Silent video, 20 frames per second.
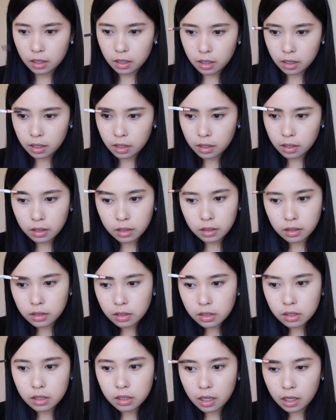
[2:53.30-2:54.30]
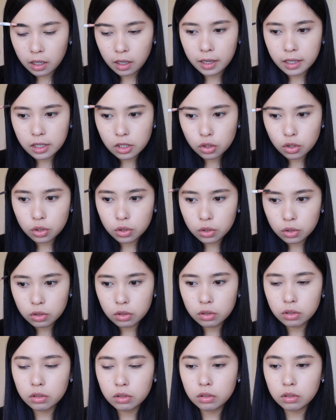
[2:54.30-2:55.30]
and I like
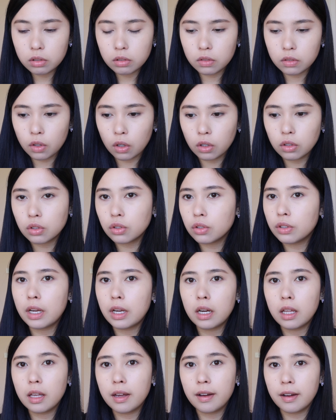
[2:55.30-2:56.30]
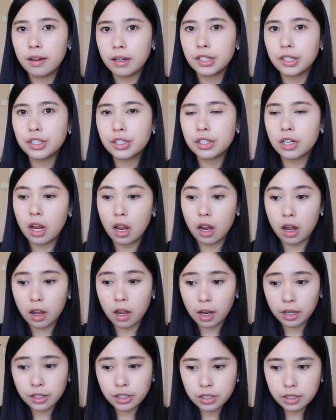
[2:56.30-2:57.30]
to not do any harsh
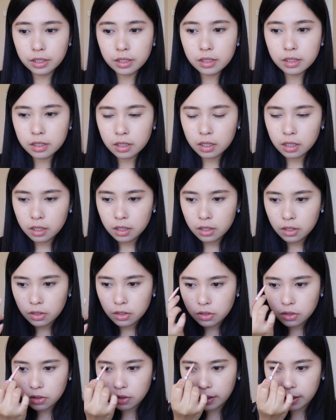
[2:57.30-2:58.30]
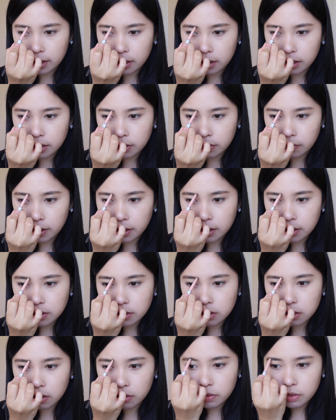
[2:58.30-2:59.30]
arches. So I kind of like
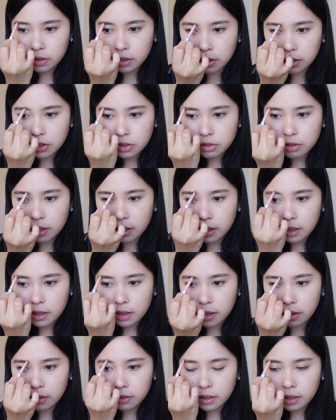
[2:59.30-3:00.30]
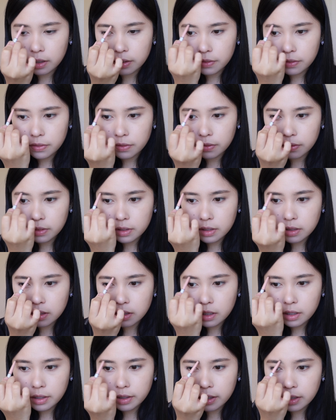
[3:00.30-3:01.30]
soften and straighten out like this
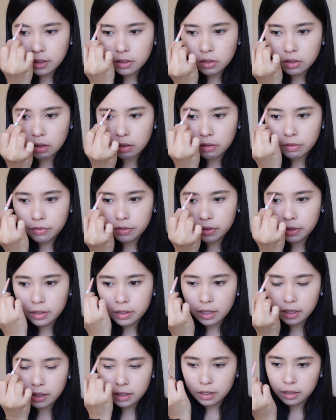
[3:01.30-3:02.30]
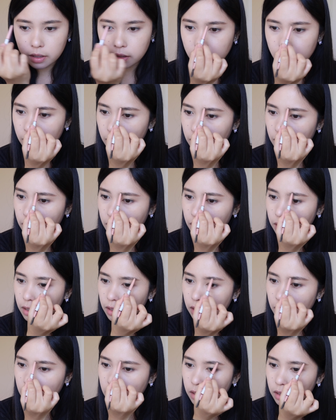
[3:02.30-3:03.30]
area, so I'll fill that in
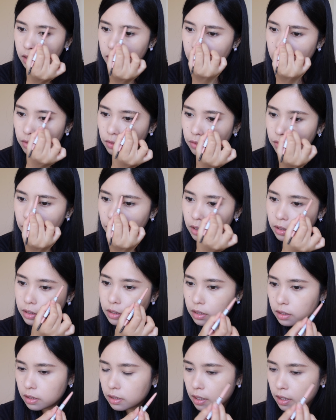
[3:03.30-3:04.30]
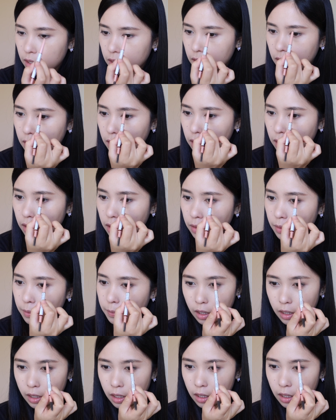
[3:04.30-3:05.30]
the fronts, and then
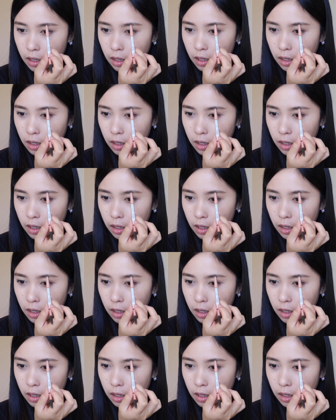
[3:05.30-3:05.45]
any